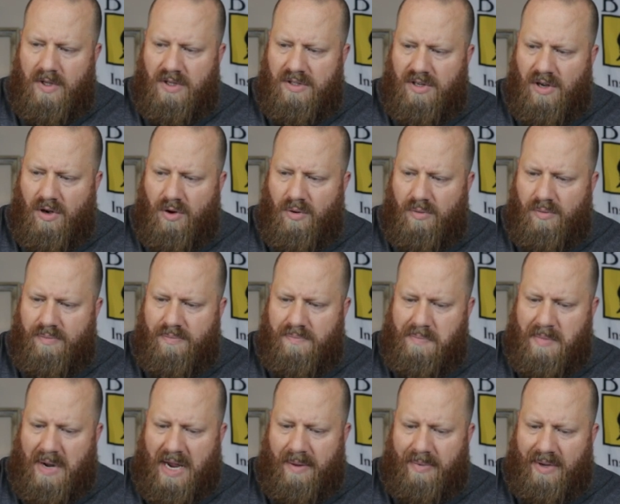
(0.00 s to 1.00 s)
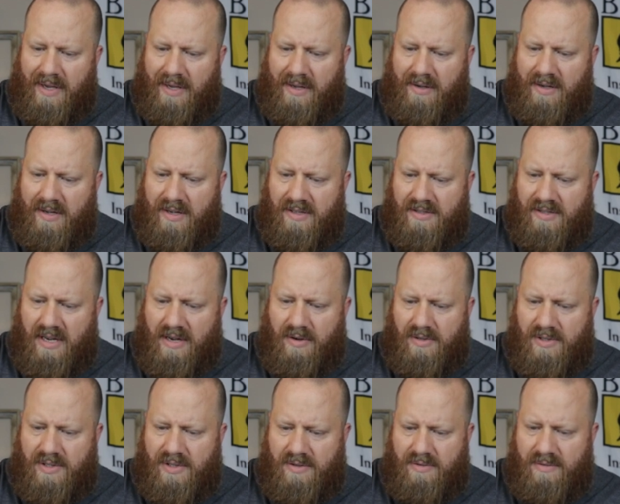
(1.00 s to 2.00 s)
So maybe because I
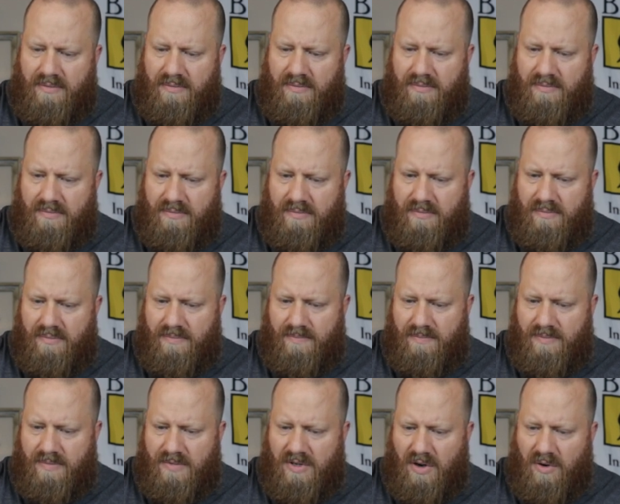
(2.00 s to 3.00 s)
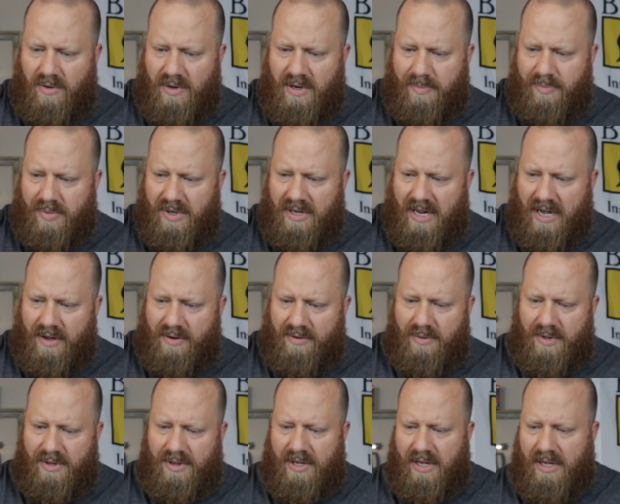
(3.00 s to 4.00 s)
was going up and down
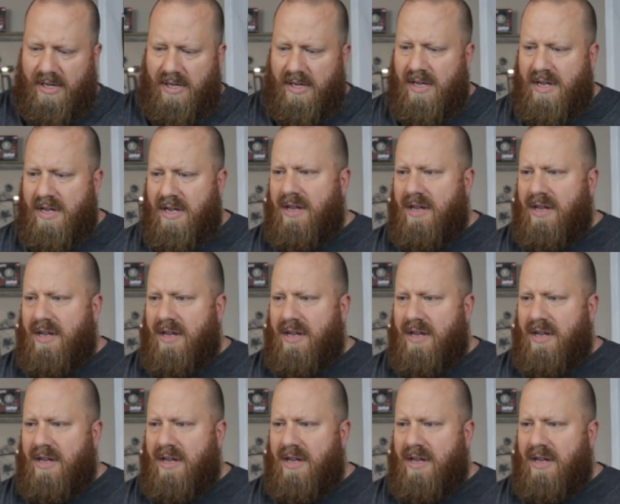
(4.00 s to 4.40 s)
with it.